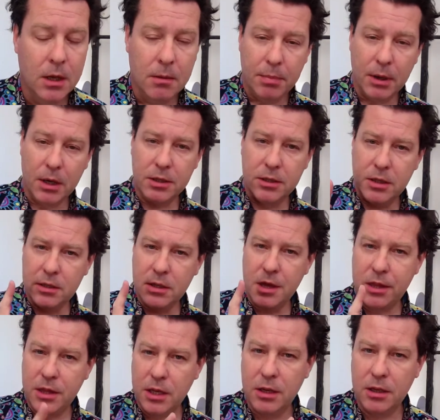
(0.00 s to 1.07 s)
Because there's a
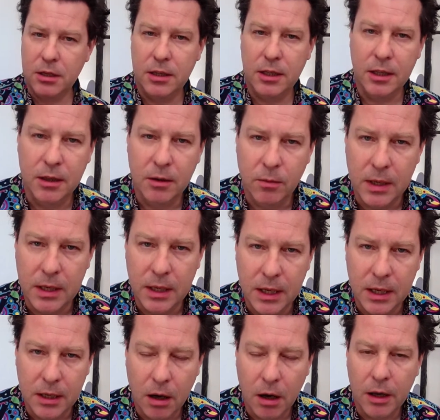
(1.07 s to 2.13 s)
third thing that we
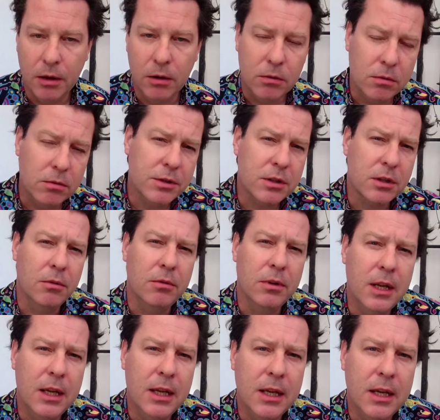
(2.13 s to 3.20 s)
need. I also
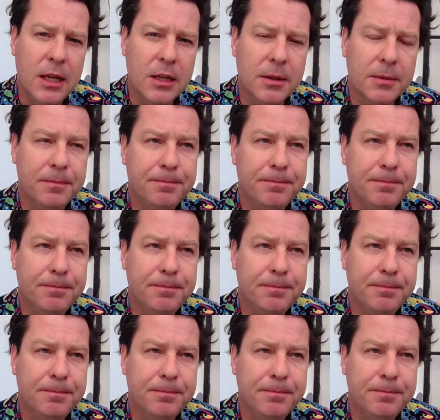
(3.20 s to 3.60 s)
need...